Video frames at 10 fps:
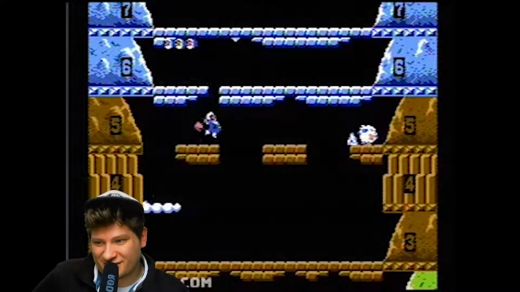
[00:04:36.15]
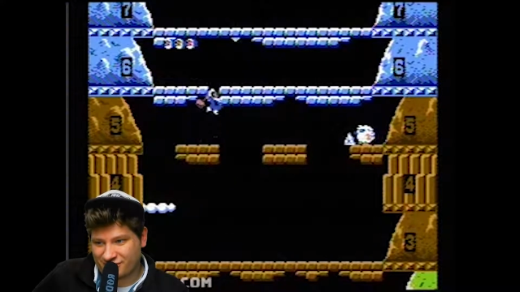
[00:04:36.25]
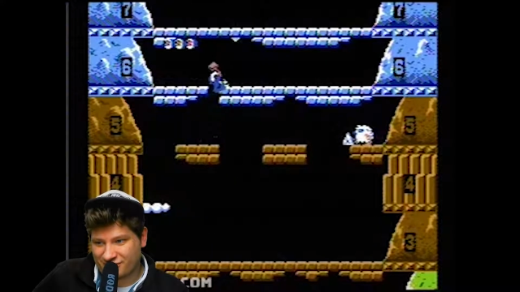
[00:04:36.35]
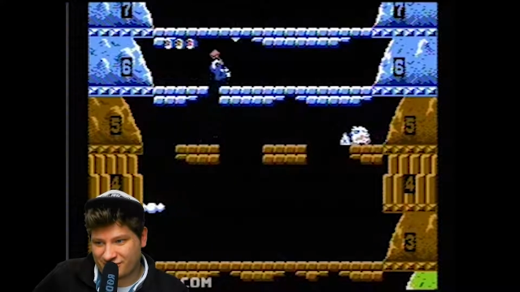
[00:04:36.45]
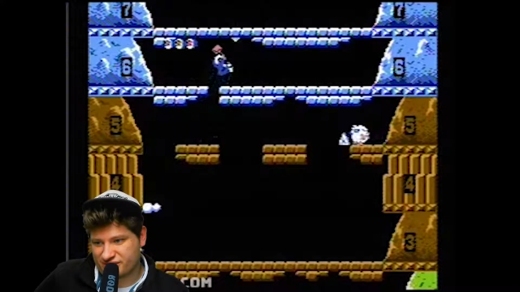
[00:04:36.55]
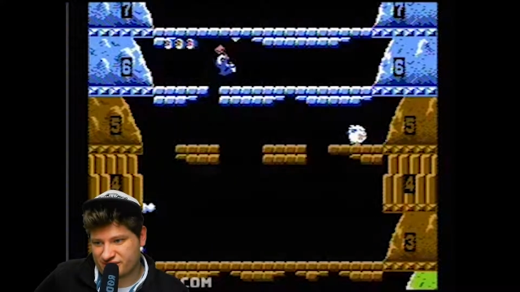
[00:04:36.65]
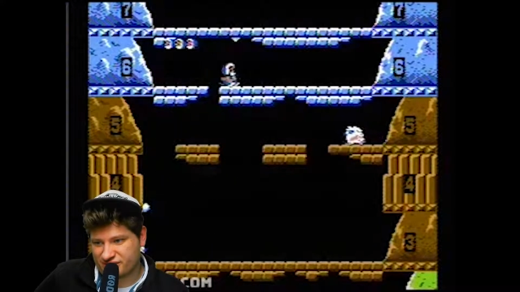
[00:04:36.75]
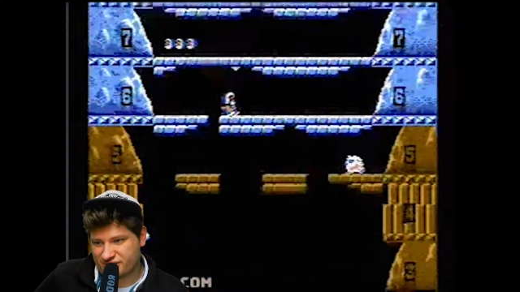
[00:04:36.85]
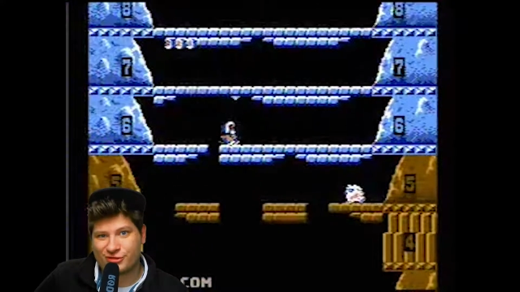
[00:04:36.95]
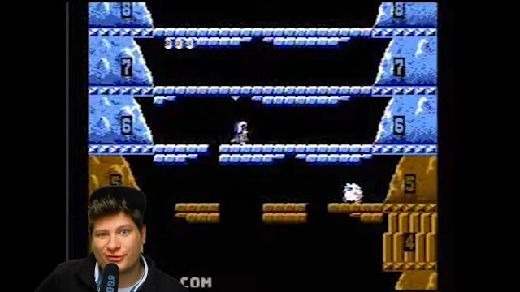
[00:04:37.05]

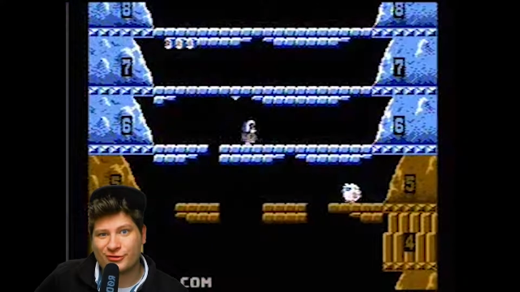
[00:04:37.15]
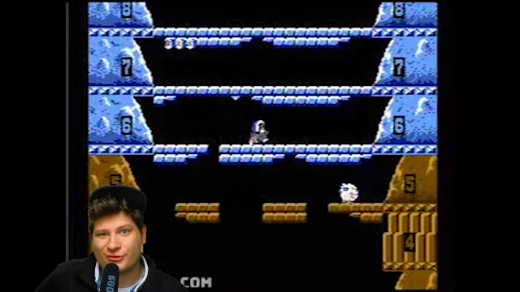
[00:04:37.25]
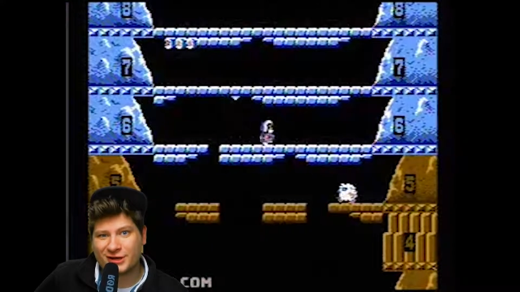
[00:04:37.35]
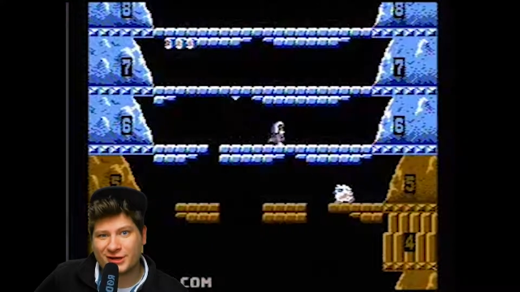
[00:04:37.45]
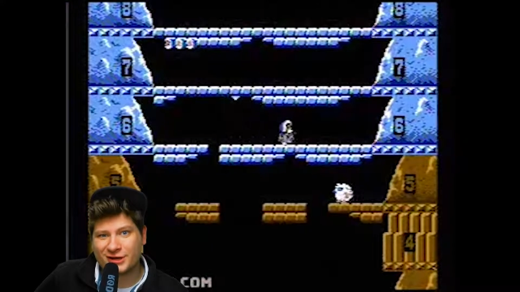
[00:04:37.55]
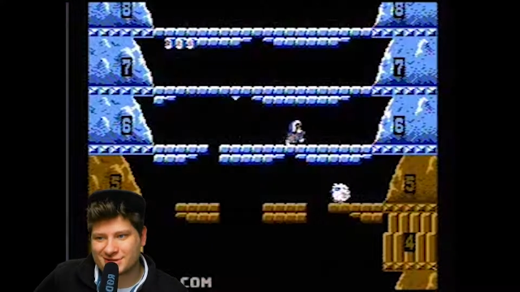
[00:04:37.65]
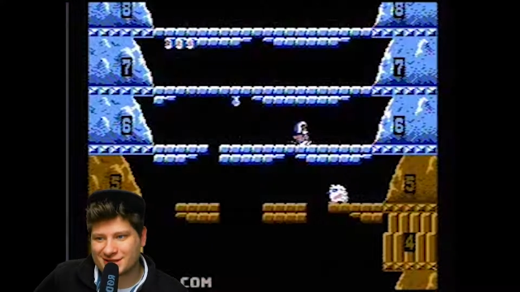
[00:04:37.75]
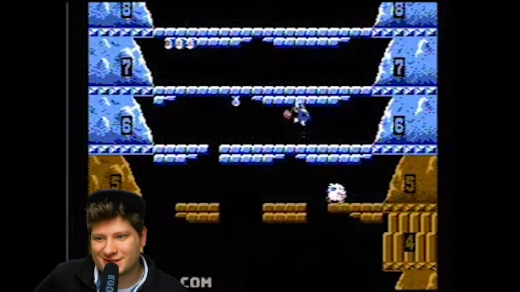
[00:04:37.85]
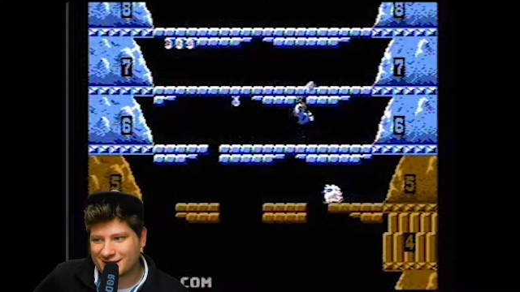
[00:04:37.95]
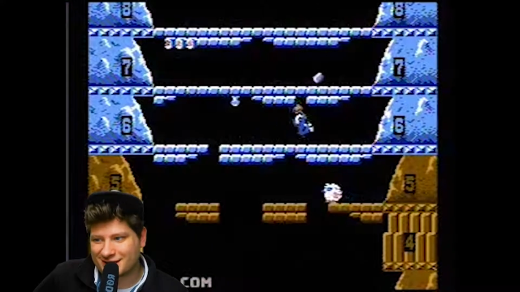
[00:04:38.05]
30 years
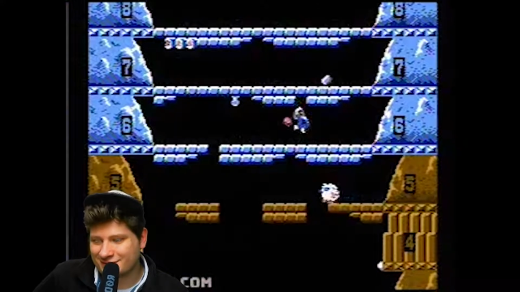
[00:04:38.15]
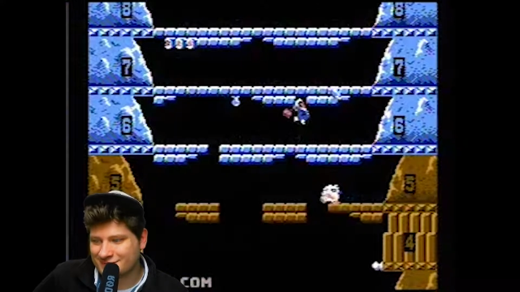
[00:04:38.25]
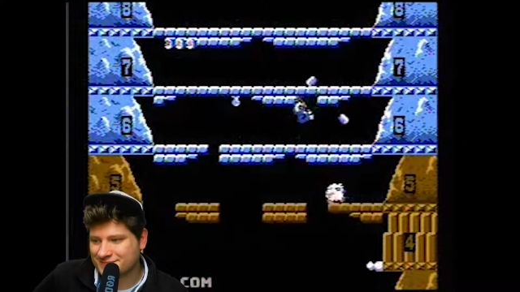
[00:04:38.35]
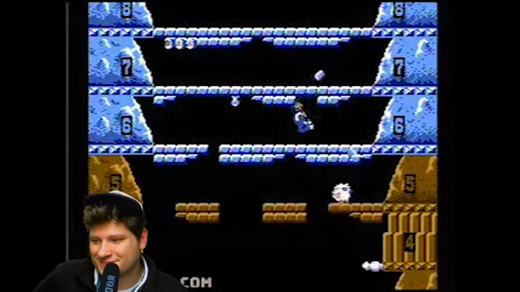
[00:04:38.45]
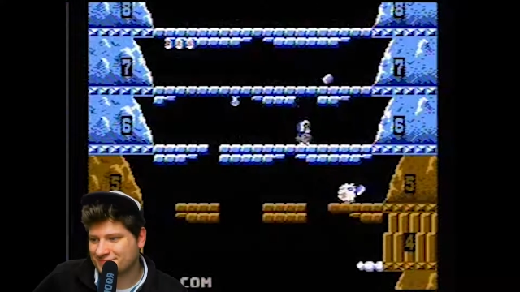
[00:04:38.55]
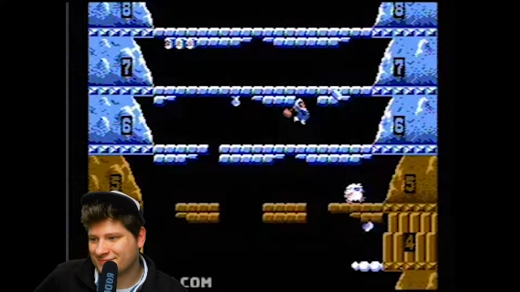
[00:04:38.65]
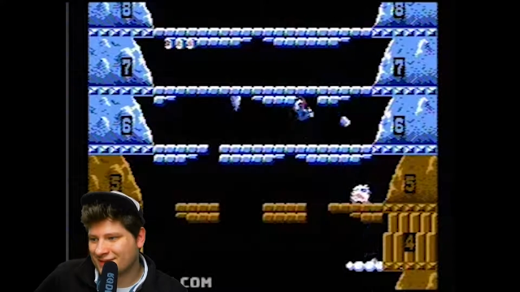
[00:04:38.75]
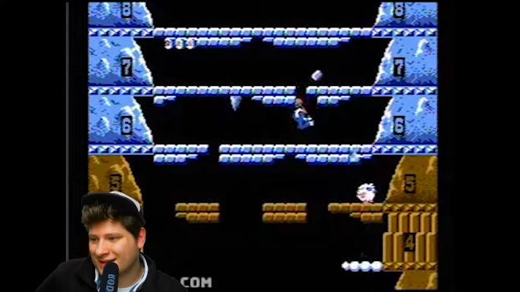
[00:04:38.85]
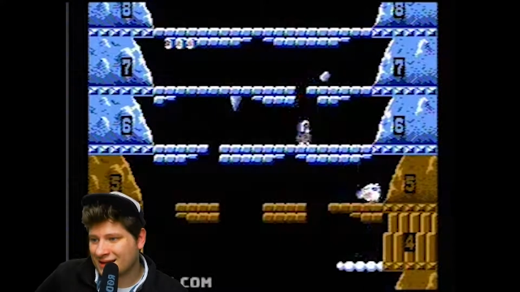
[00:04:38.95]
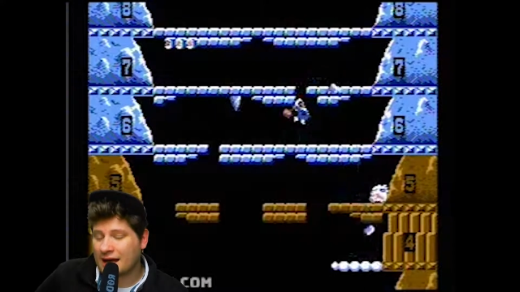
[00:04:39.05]
later?
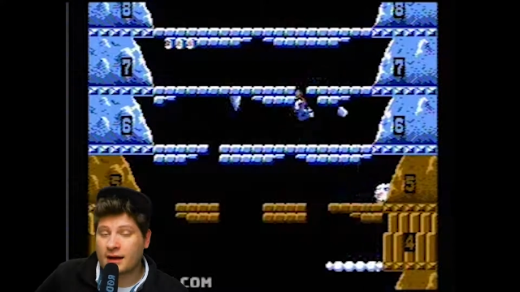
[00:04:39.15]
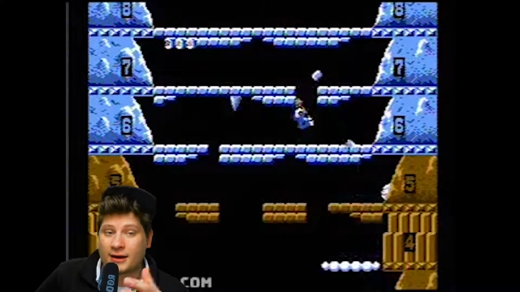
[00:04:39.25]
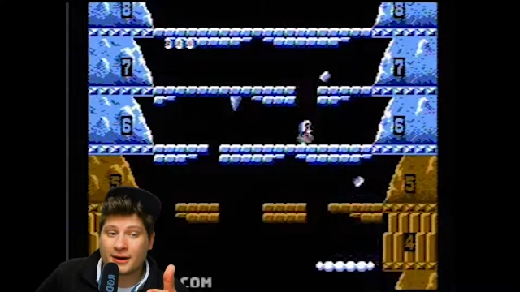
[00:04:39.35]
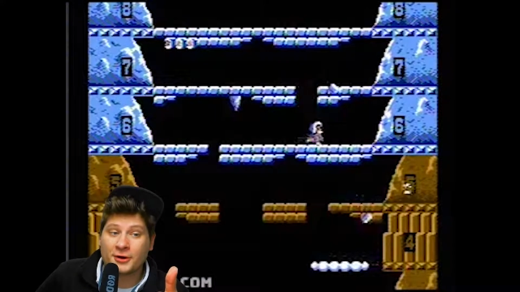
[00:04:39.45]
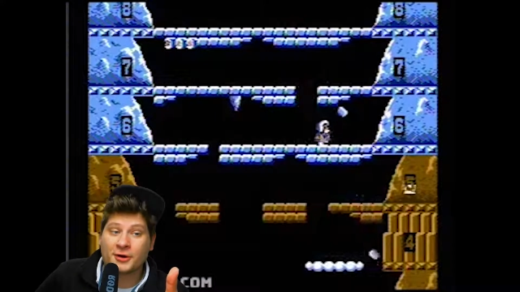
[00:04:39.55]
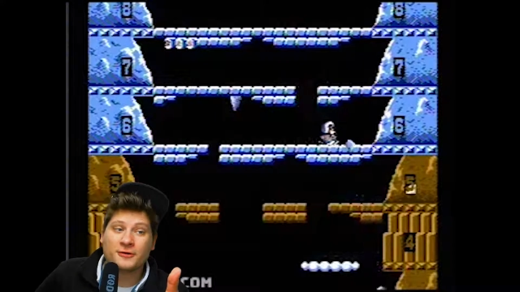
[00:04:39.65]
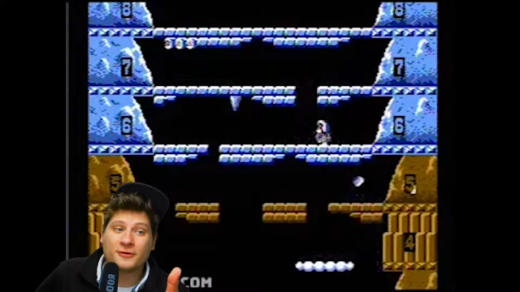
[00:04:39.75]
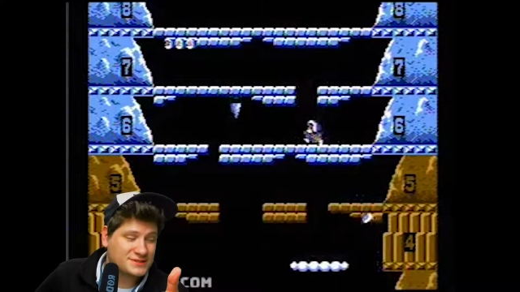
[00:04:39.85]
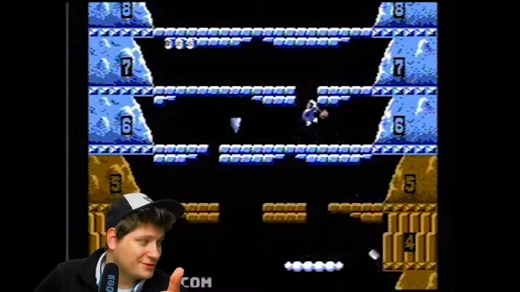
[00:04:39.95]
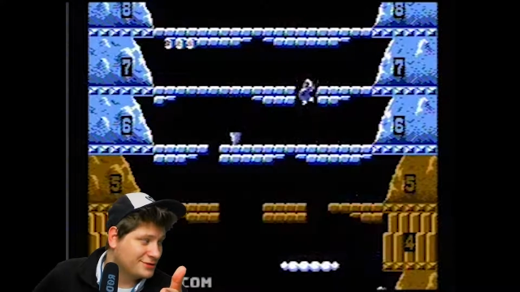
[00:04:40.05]
I don't know if
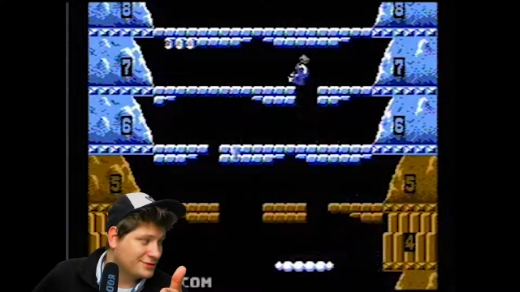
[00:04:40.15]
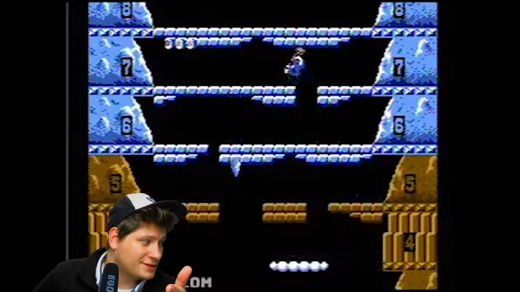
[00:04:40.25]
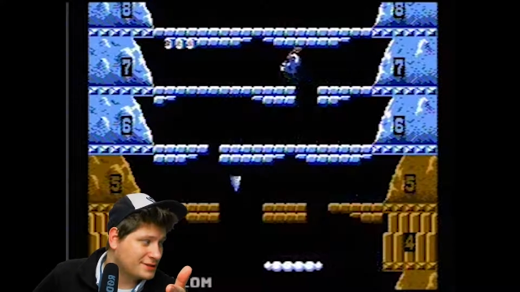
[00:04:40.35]
it's 30.